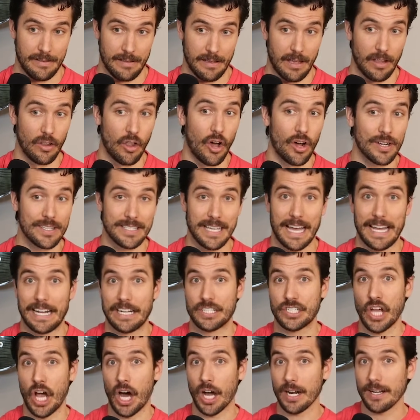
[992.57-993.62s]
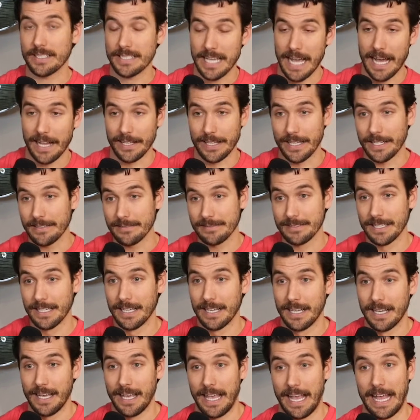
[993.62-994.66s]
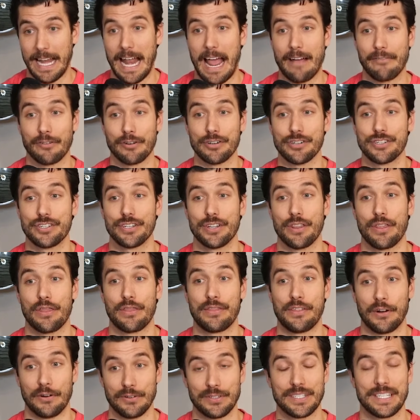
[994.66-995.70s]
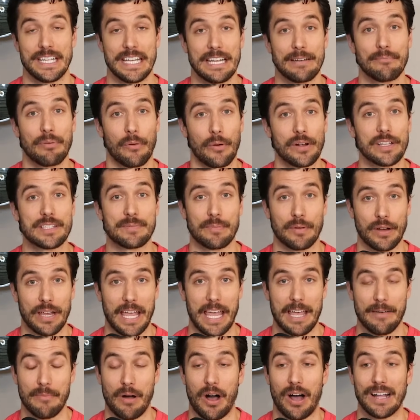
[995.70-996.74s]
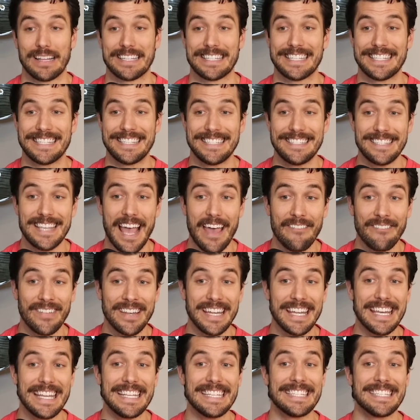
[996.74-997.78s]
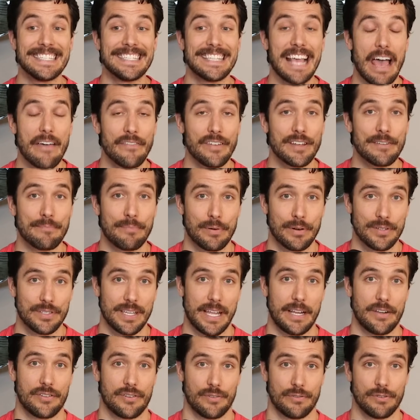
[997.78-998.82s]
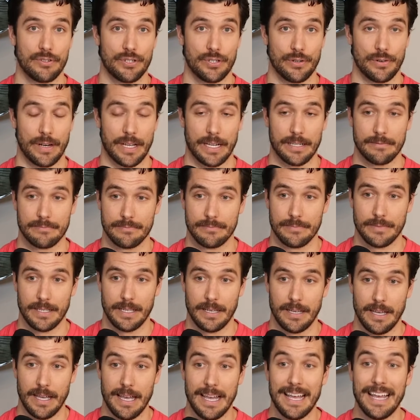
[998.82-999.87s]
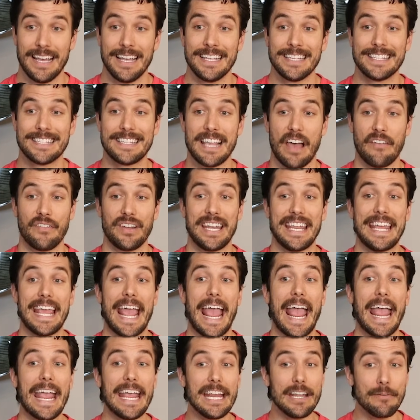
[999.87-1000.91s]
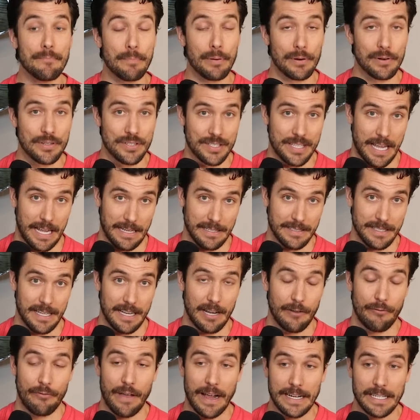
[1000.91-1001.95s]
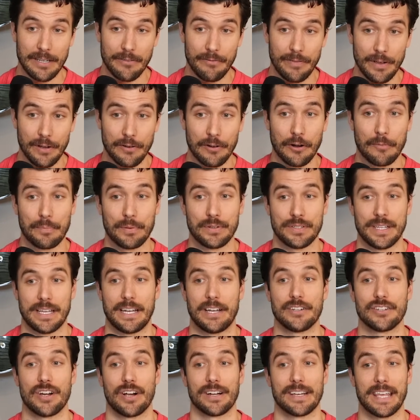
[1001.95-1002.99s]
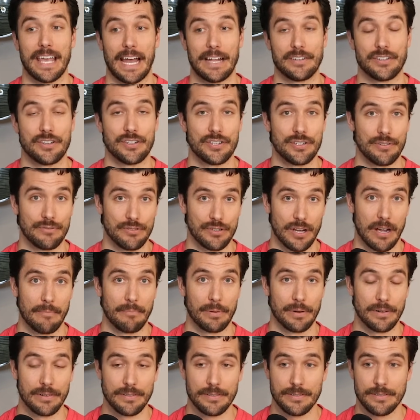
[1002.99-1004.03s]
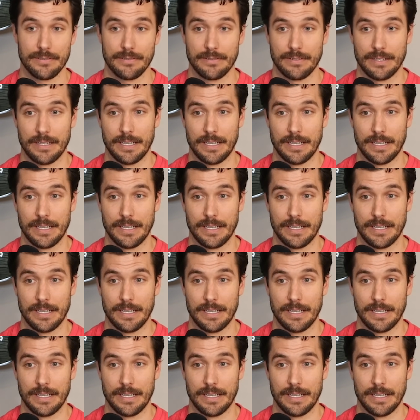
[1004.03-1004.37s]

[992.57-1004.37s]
alongside a ton of talent and averaged 13 points per game on 77% true shooting, 78% in effective field goal percentage on catch and shoot jumpers,